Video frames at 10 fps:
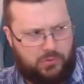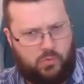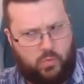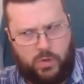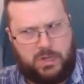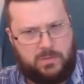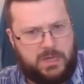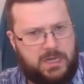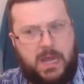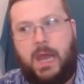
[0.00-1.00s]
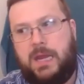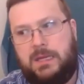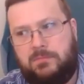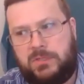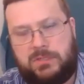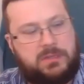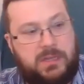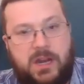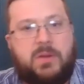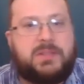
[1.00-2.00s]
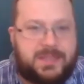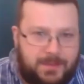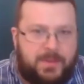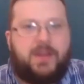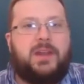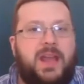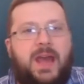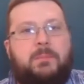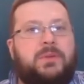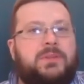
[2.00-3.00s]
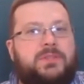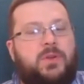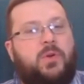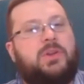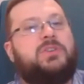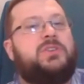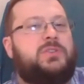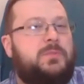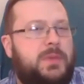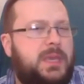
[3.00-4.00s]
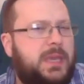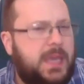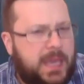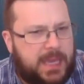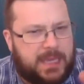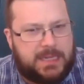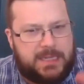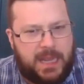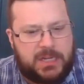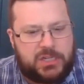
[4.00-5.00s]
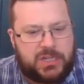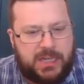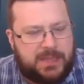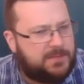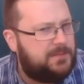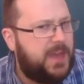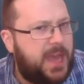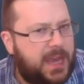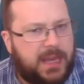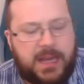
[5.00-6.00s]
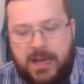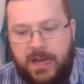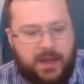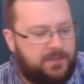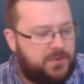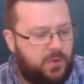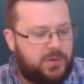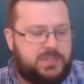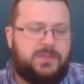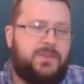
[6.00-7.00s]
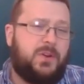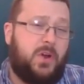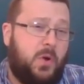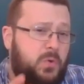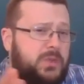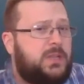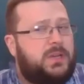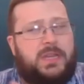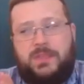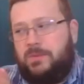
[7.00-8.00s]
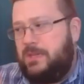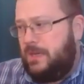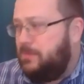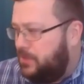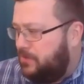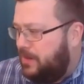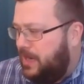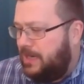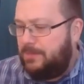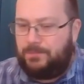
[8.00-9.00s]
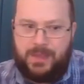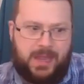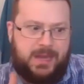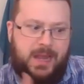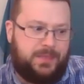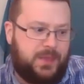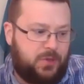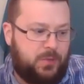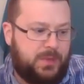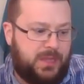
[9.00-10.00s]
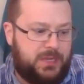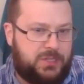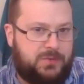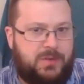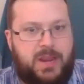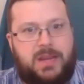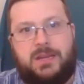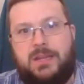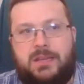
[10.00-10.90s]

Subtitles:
What do you mean items? You know, it's comparing apples to oranges or being intentionally vague. Of course, if you're only looking at the redemption rate and not the accumulation rate,